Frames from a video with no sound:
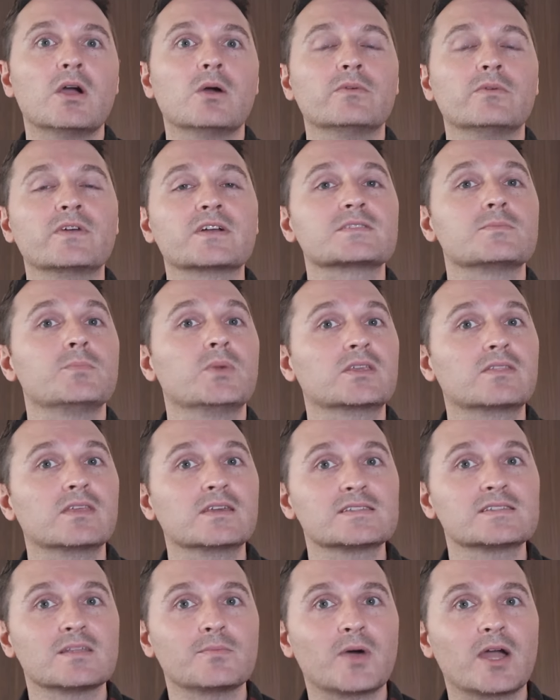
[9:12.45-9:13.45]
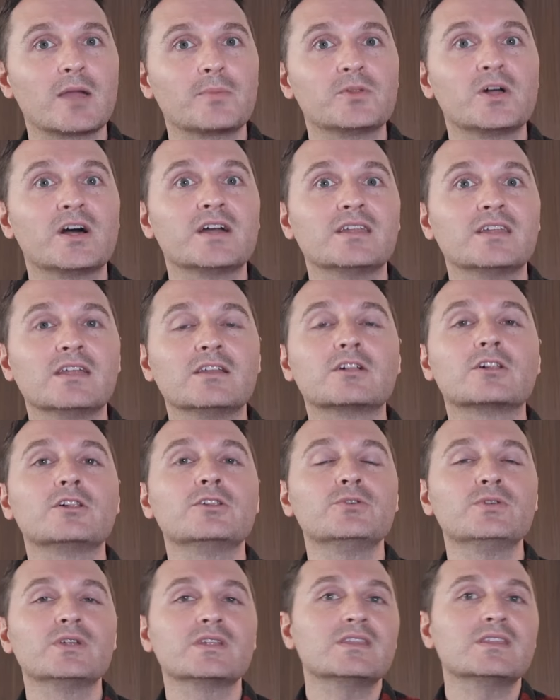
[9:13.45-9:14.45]
We've got some big things in the pipeline,
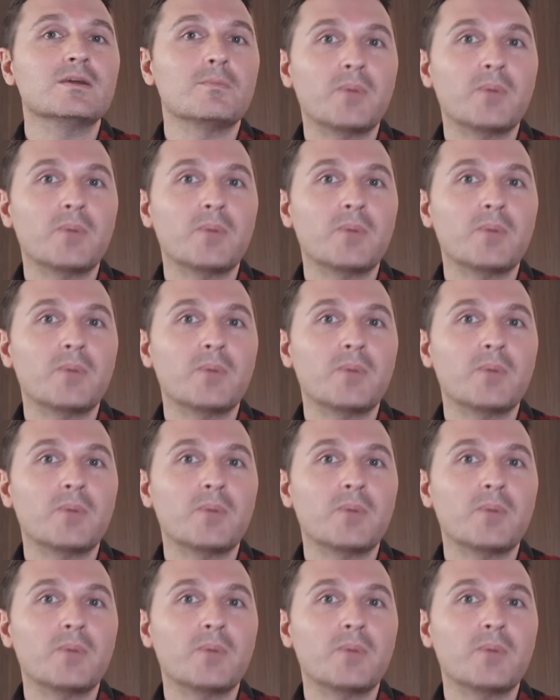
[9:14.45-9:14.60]
including the